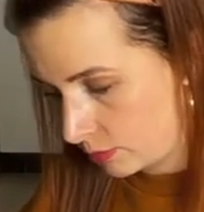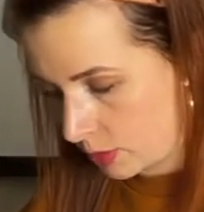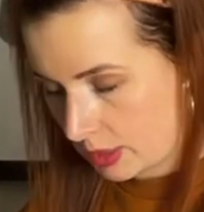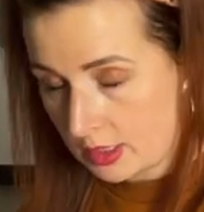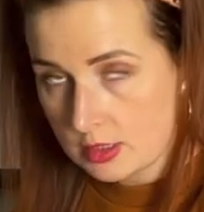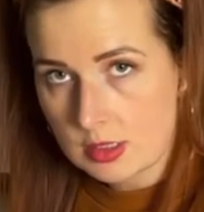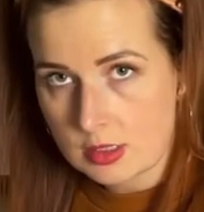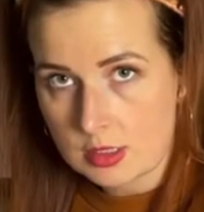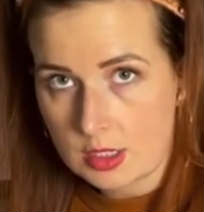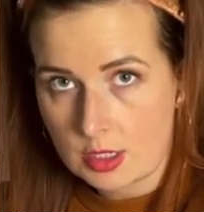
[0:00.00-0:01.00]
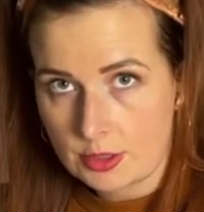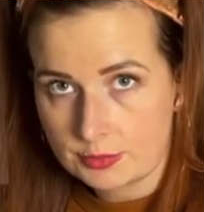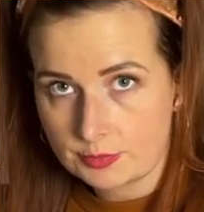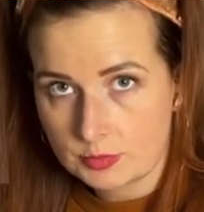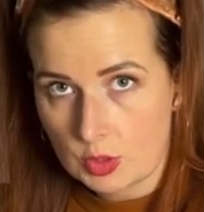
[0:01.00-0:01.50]
What else is new?
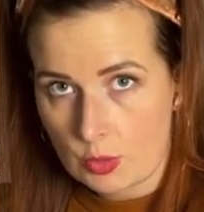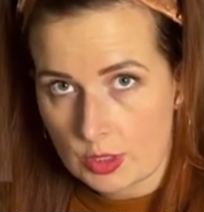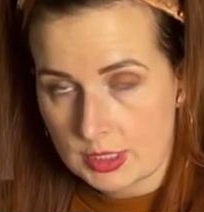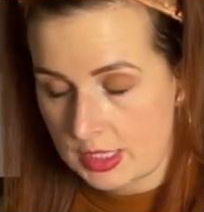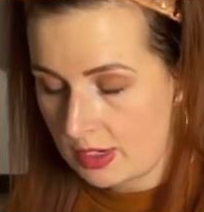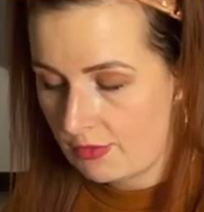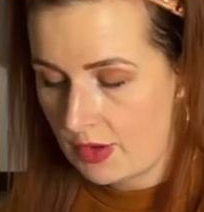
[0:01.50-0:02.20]
Quarantine